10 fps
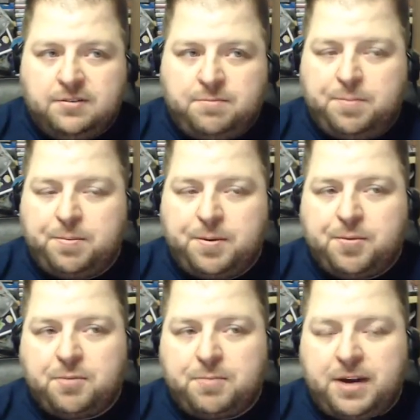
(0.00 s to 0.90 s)
people
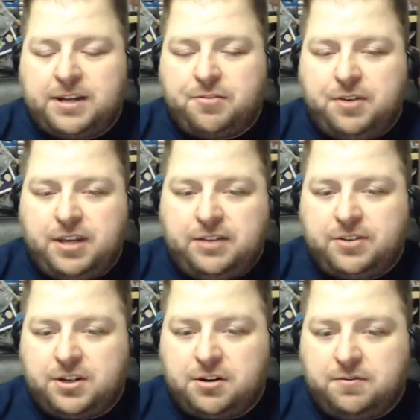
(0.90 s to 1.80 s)
aren't buying a 3DS,
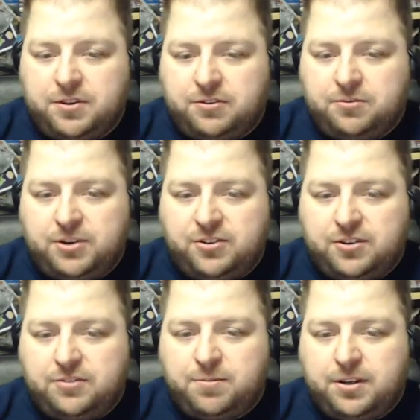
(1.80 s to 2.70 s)
they're going for the Switch at
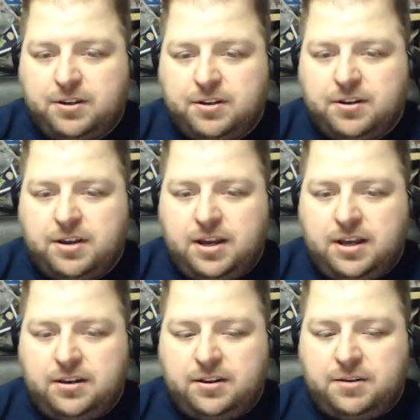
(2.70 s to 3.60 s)
this point,
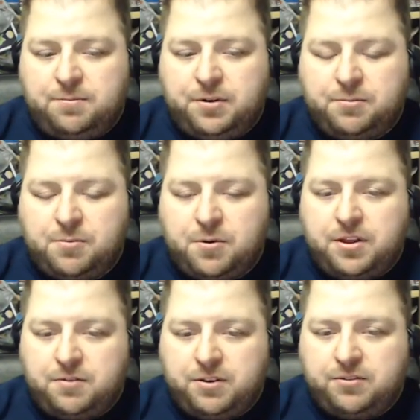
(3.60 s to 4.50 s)
and they're putting more of
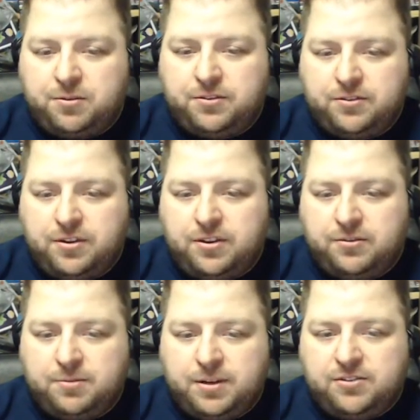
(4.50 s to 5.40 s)
their resources to the
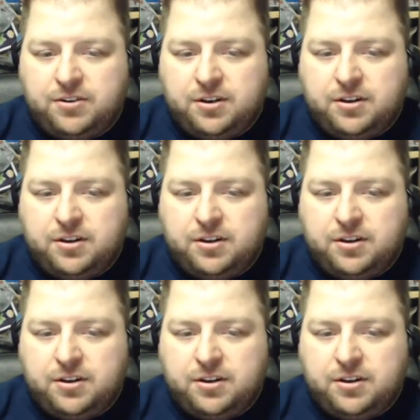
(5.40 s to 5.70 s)
Switch.